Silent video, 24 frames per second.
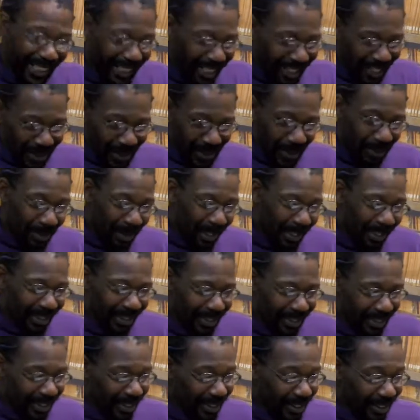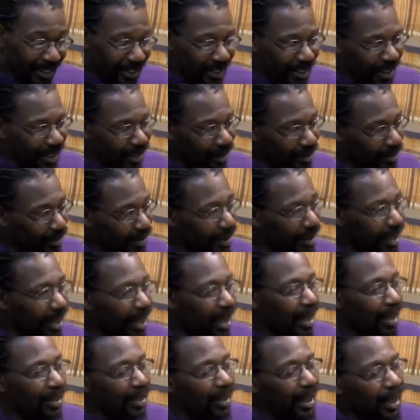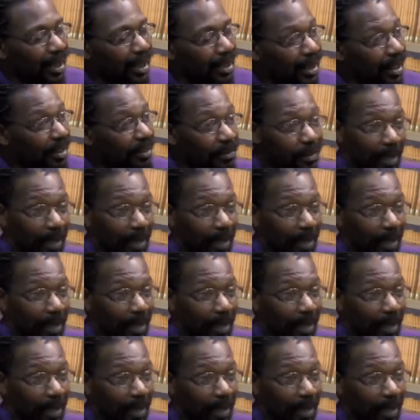you know, because there seems like a lot of